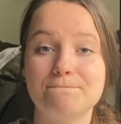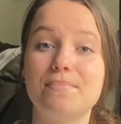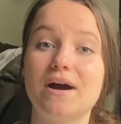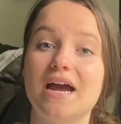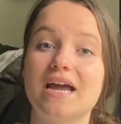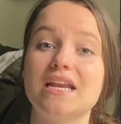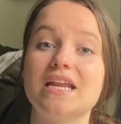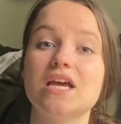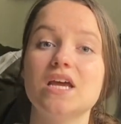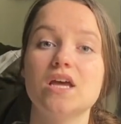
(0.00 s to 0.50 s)

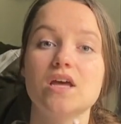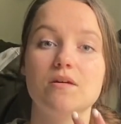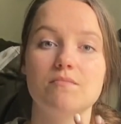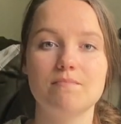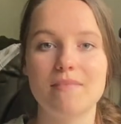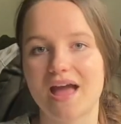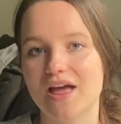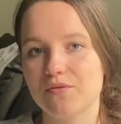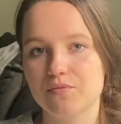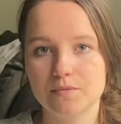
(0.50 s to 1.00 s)
but
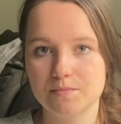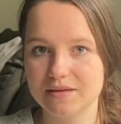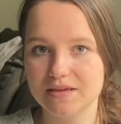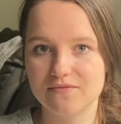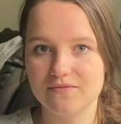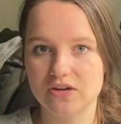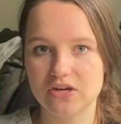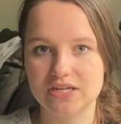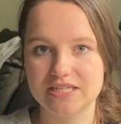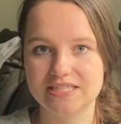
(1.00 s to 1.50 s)
math would be
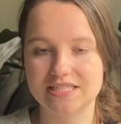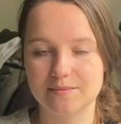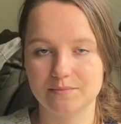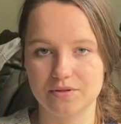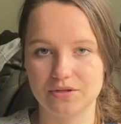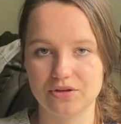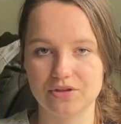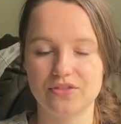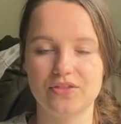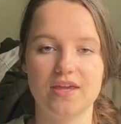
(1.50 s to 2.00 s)
a very
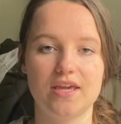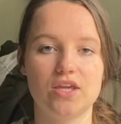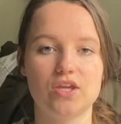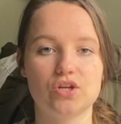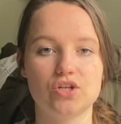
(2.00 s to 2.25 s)
similar thing.